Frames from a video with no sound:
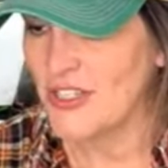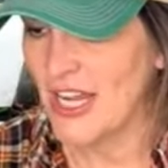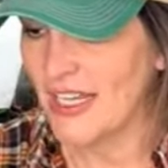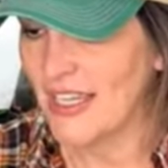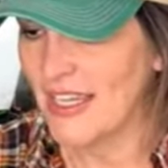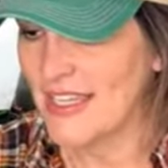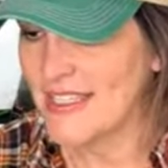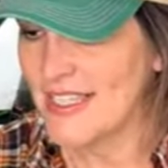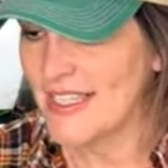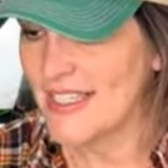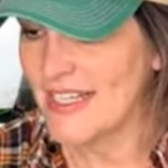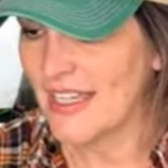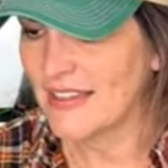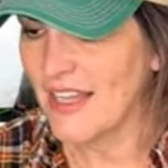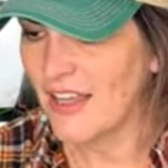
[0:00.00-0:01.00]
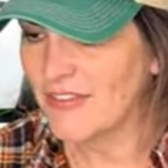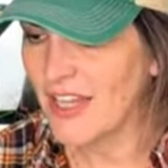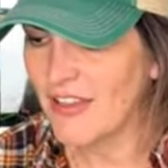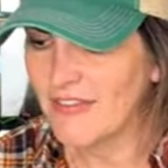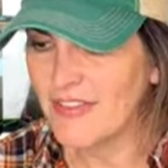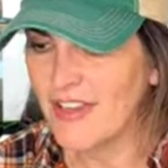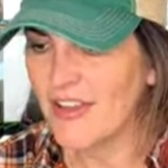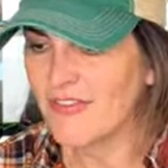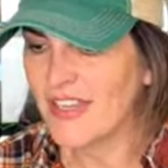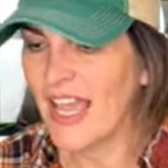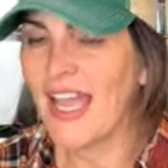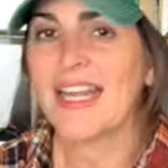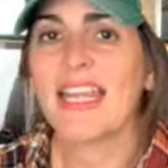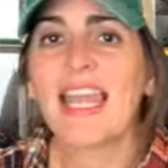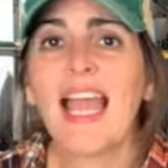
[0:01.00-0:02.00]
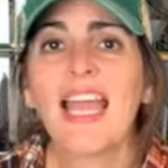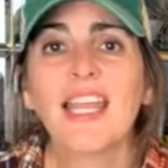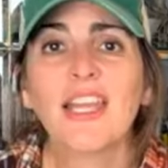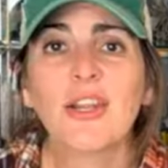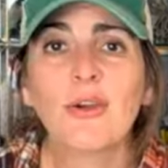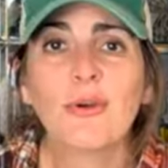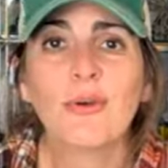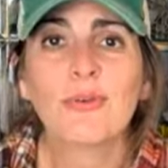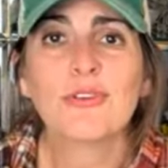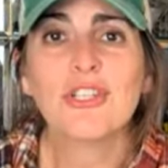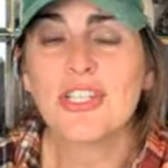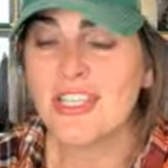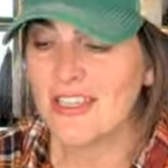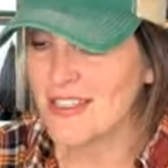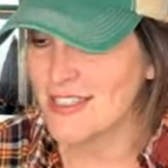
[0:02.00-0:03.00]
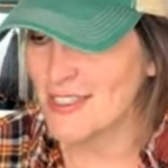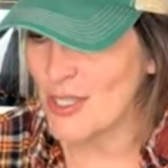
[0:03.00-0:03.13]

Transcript: Jackie says I love love love Connie. I know she is